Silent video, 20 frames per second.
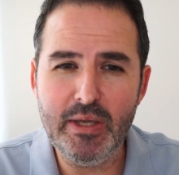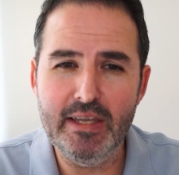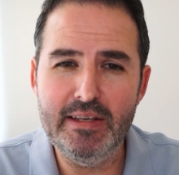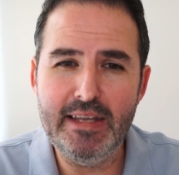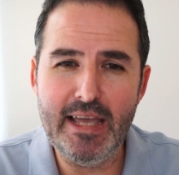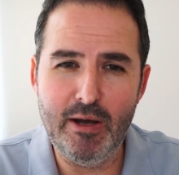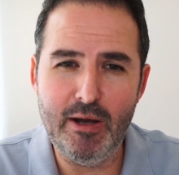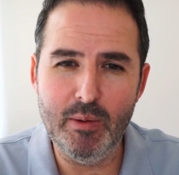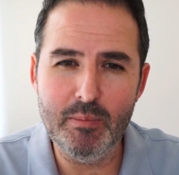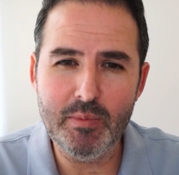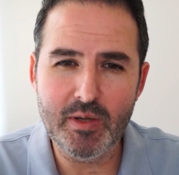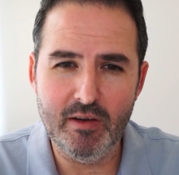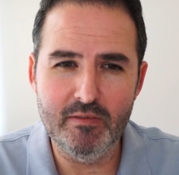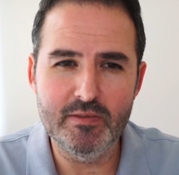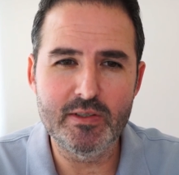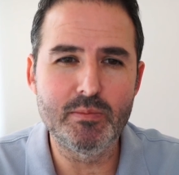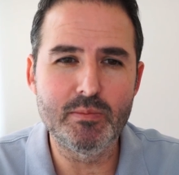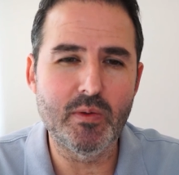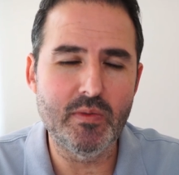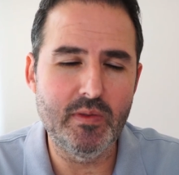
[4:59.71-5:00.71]
now I'm
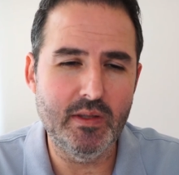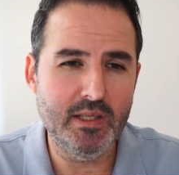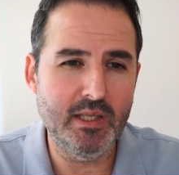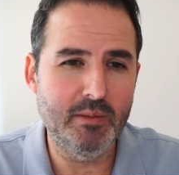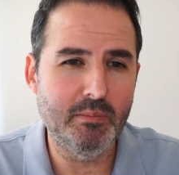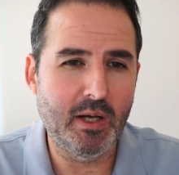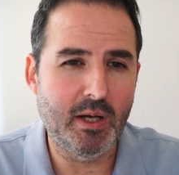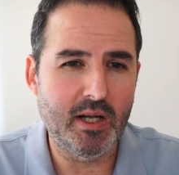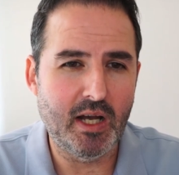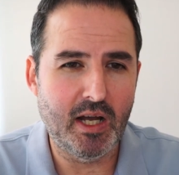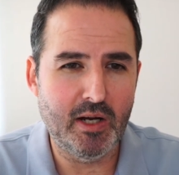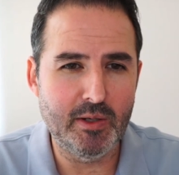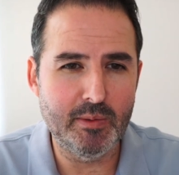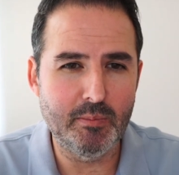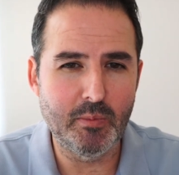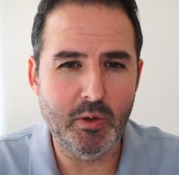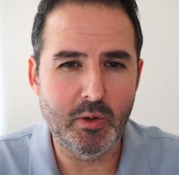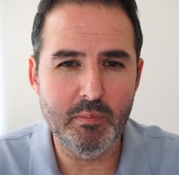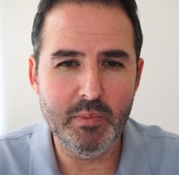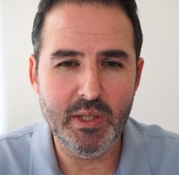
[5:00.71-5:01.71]
comfortable thinking about hiring
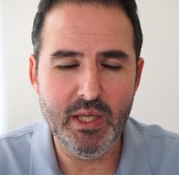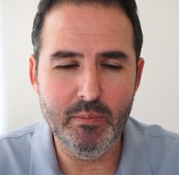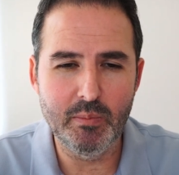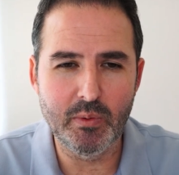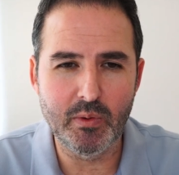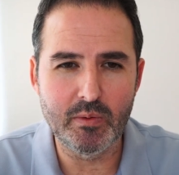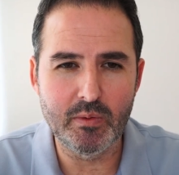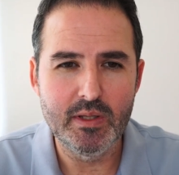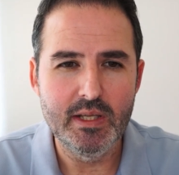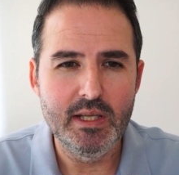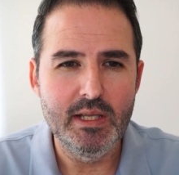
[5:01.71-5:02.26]
more people